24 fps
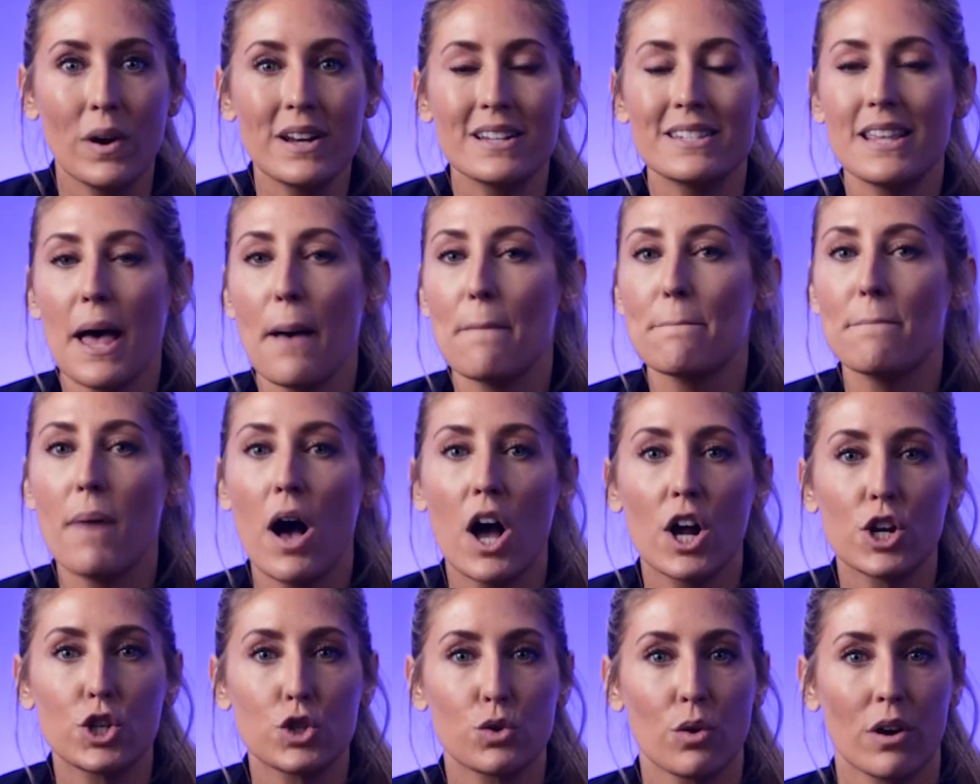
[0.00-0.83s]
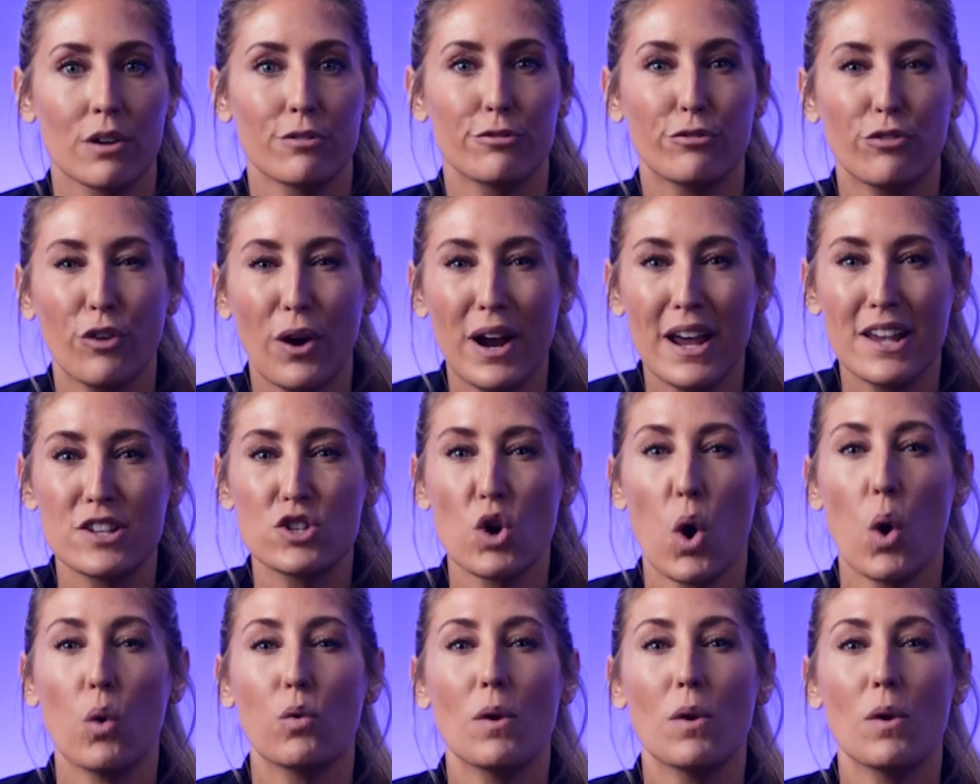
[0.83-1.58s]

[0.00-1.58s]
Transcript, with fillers: What is that mantra, phrase,